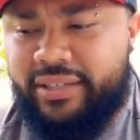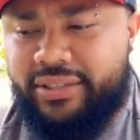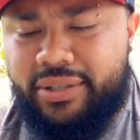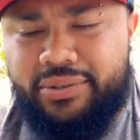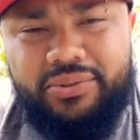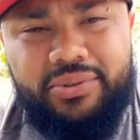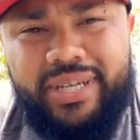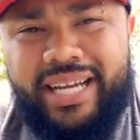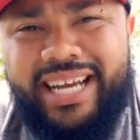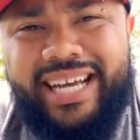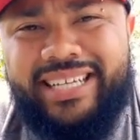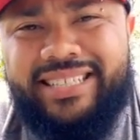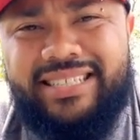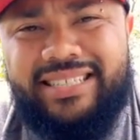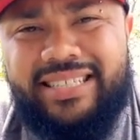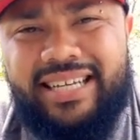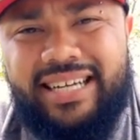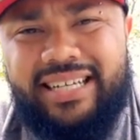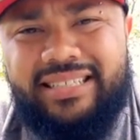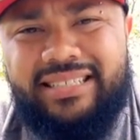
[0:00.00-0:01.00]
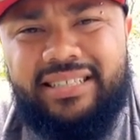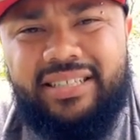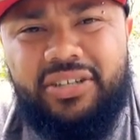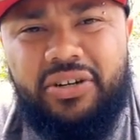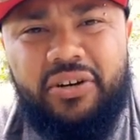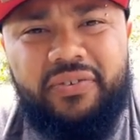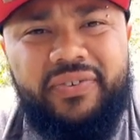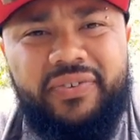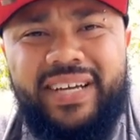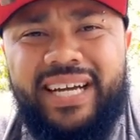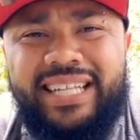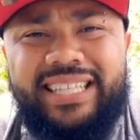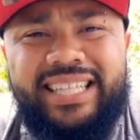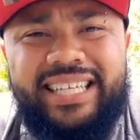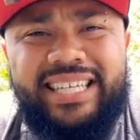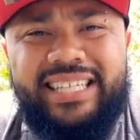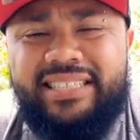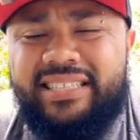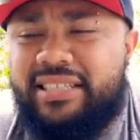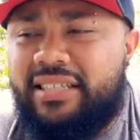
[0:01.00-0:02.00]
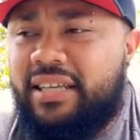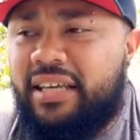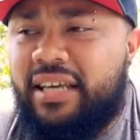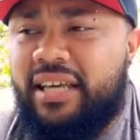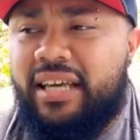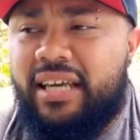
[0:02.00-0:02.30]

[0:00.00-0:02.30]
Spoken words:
Don't do that exercise. If you got legs and